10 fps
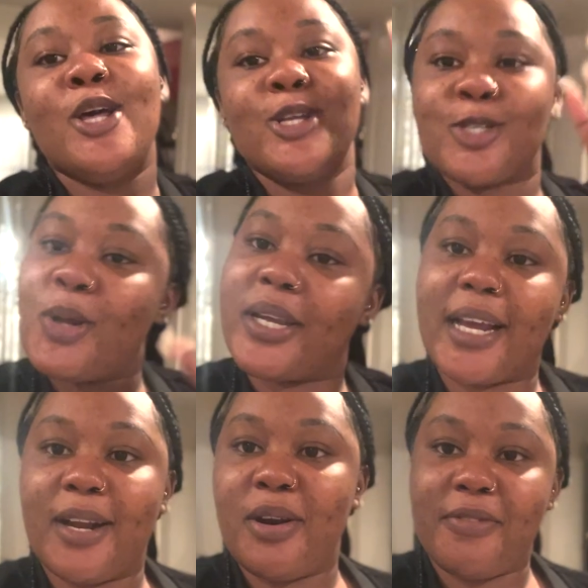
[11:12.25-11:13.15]
so you can
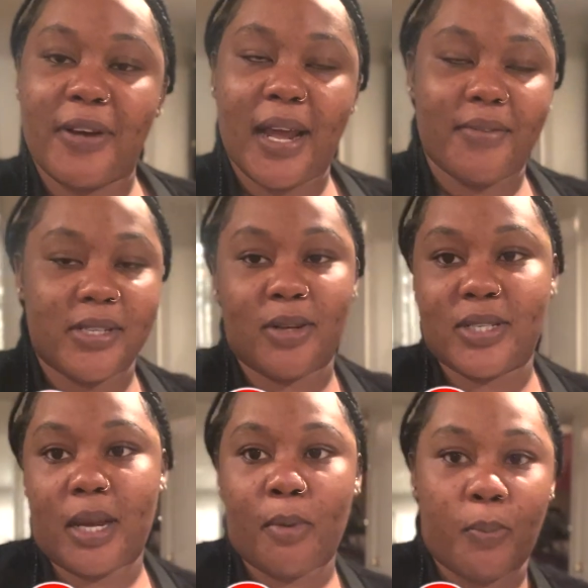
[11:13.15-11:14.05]
get notified every single
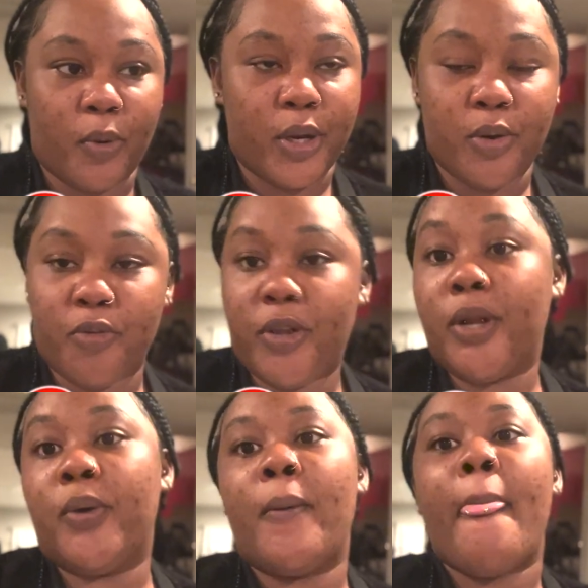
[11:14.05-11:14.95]
time i upload a new video